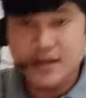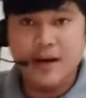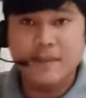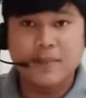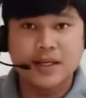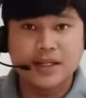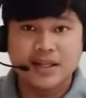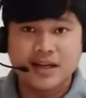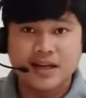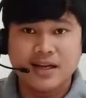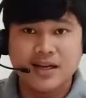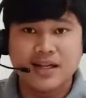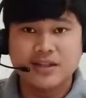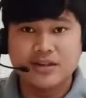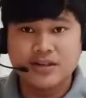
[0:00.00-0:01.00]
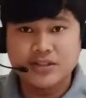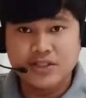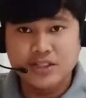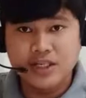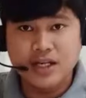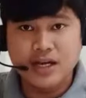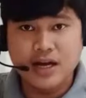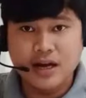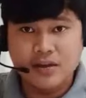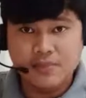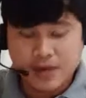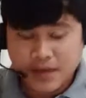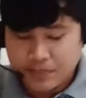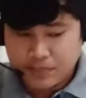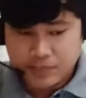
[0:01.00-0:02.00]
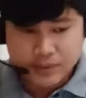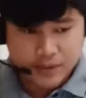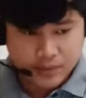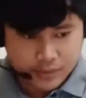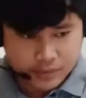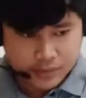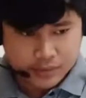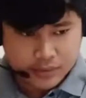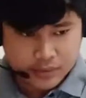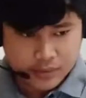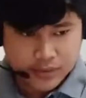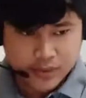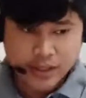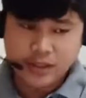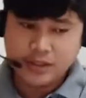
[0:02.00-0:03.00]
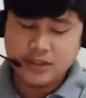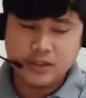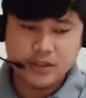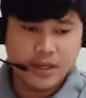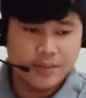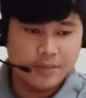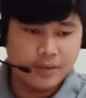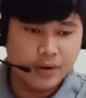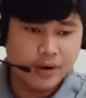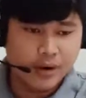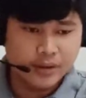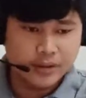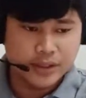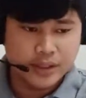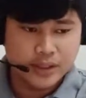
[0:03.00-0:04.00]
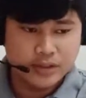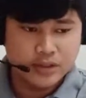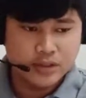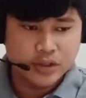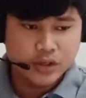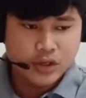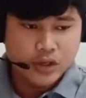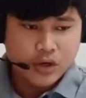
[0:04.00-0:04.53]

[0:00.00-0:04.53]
Dapat tag-letter G na gamay po daun. Okay, it's the same context.